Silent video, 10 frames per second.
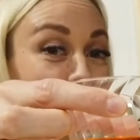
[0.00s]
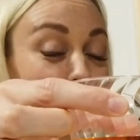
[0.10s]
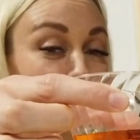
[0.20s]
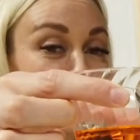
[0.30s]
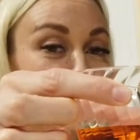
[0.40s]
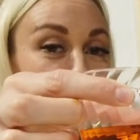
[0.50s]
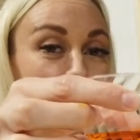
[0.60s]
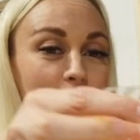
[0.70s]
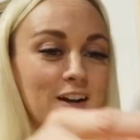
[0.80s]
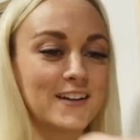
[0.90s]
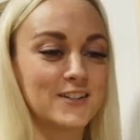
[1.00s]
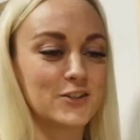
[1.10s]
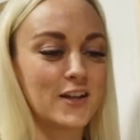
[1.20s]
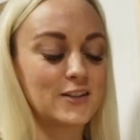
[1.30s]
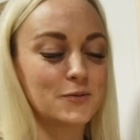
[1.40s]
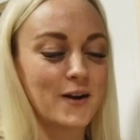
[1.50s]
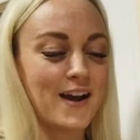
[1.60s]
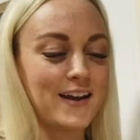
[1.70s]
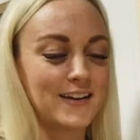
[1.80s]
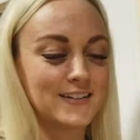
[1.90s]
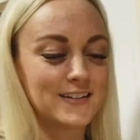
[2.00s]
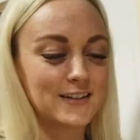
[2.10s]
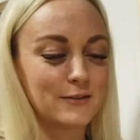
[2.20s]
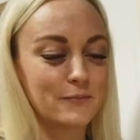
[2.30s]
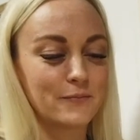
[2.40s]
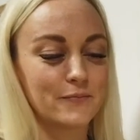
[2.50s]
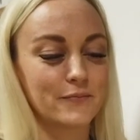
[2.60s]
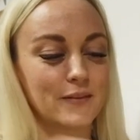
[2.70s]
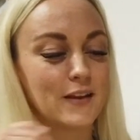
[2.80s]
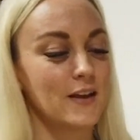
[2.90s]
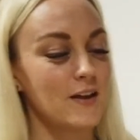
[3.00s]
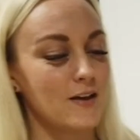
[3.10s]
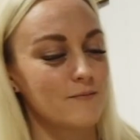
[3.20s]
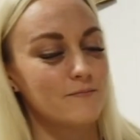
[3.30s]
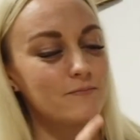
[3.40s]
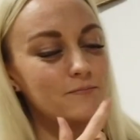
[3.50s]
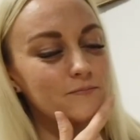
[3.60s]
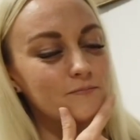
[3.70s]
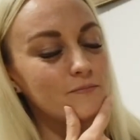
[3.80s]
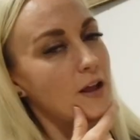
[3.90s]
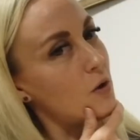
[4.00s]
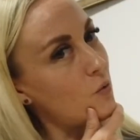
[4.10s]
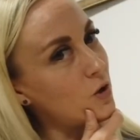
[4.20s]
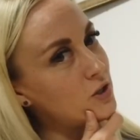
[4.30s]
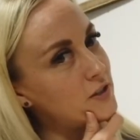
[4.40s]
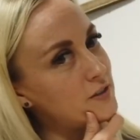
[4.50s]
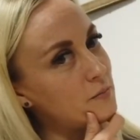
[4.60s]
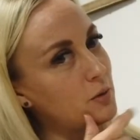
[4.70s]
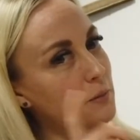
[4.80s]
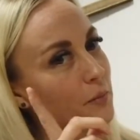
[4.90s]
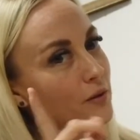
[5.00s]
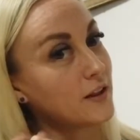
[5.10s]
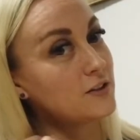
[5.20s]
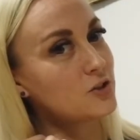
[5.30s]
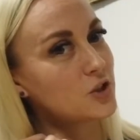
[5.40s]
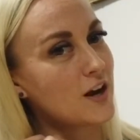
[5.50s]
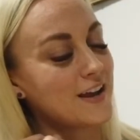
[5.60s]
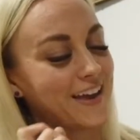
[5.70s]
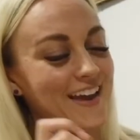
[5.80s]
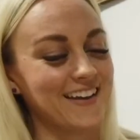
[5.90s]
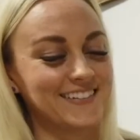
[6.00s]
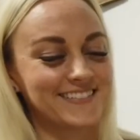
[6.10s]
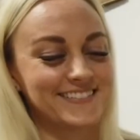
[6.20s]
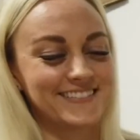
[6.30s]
We made orange, that's right. Now orange isn't purple. Let's try again.